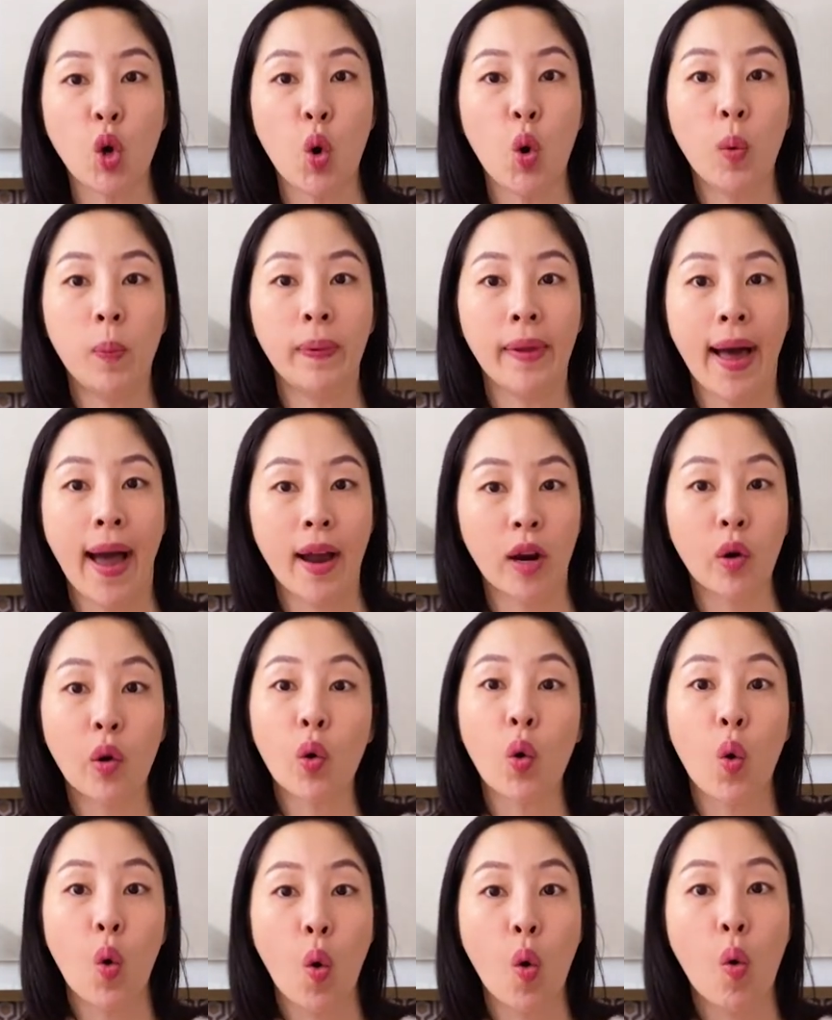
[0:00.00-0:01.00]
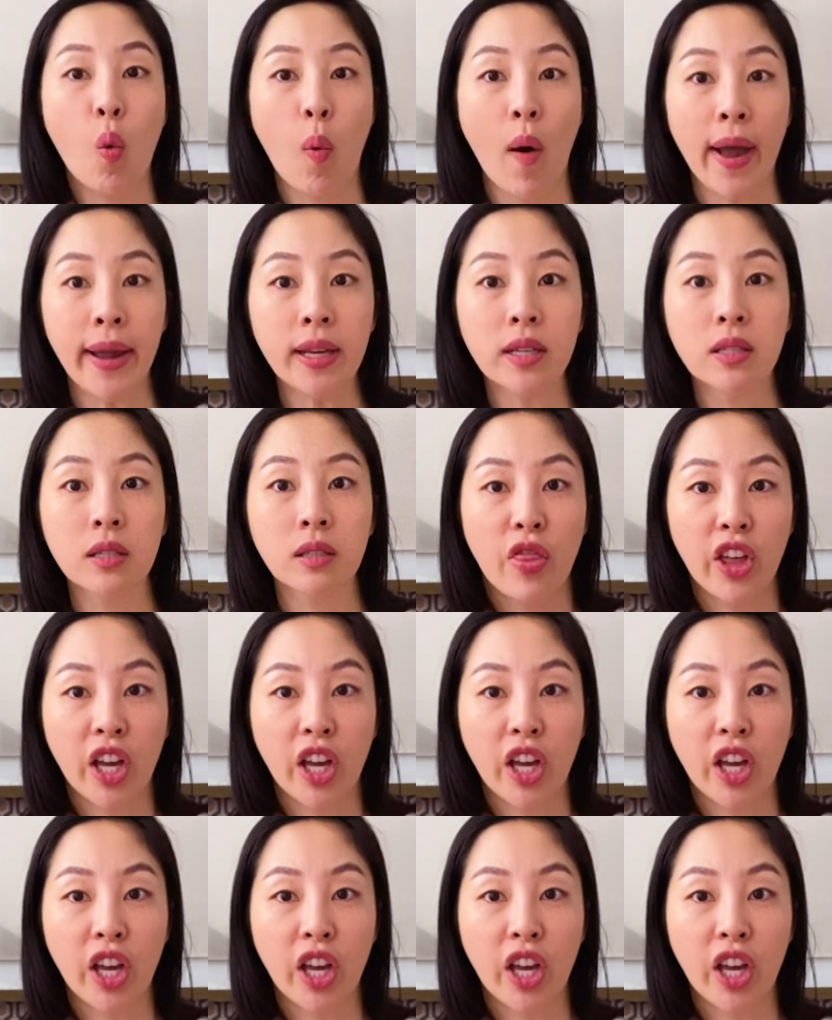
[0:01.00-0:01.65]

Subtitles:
all black, or all white.